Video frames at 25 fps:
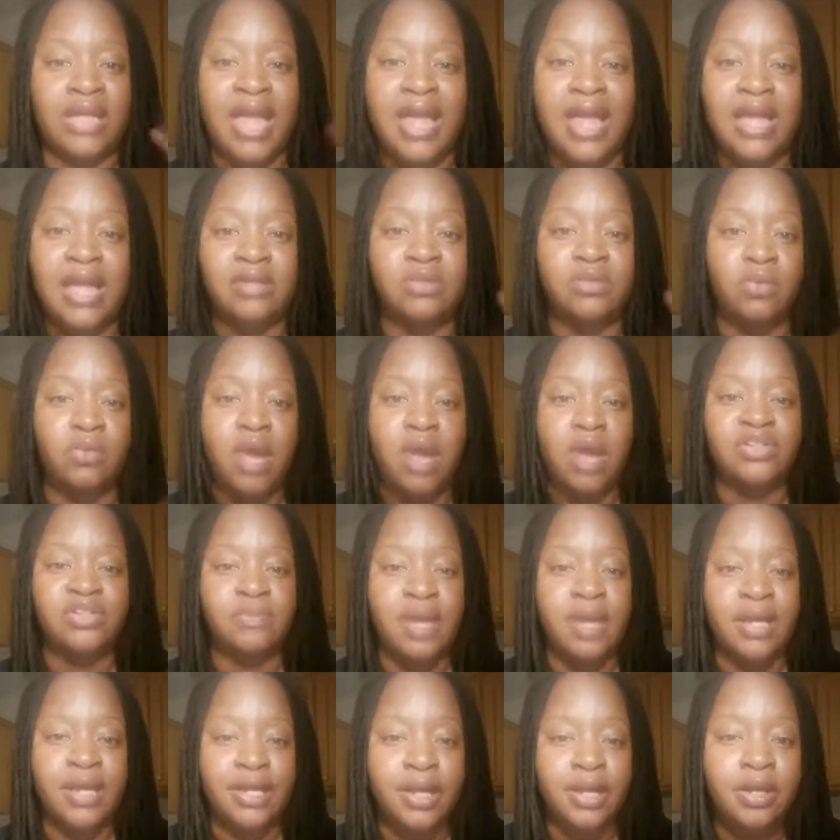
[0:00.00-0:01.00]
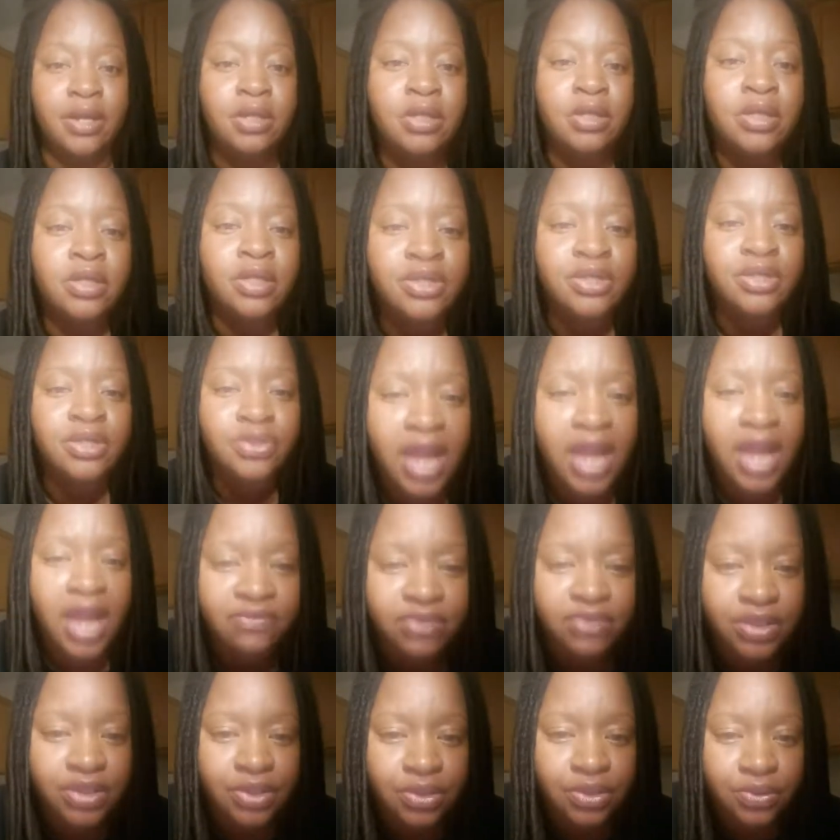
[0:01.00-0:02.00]
I have to wash my hair. You
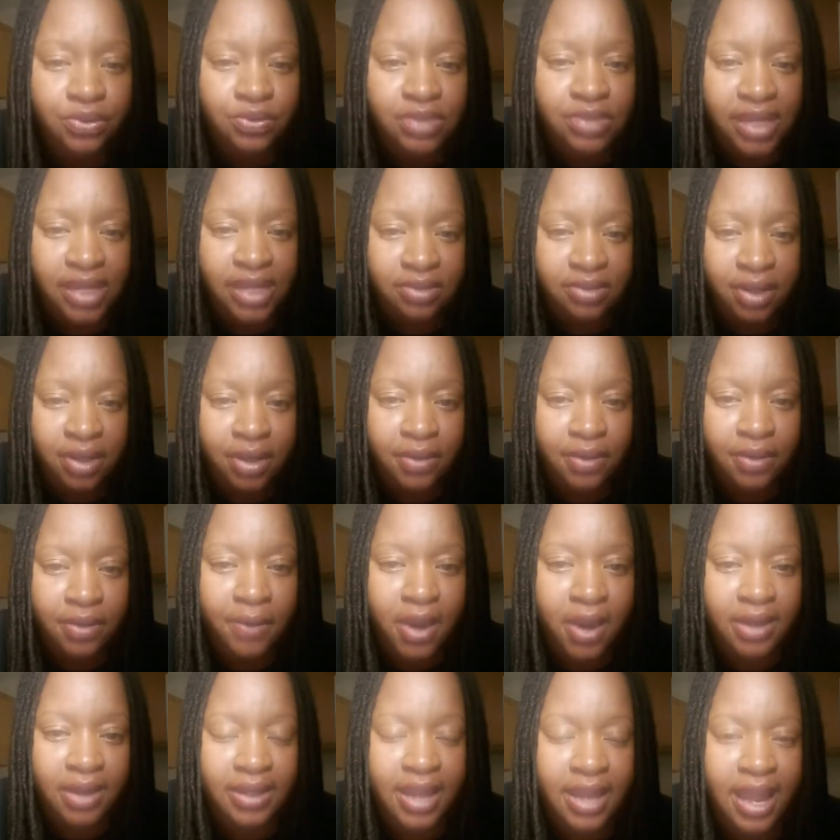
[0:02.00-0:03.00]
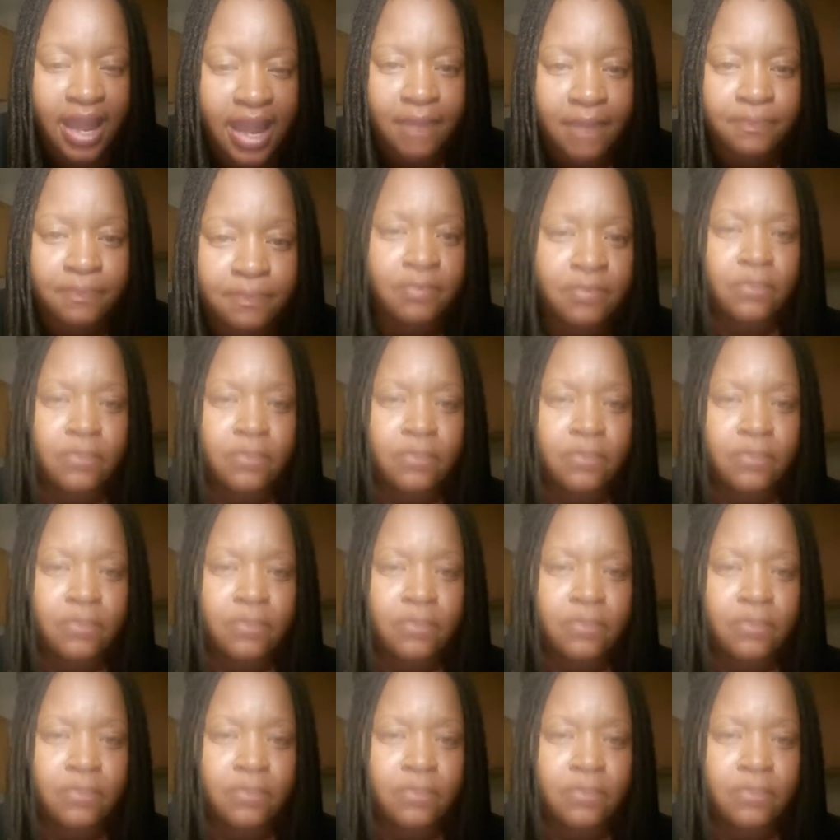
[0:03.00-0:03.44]
have to use a third party app.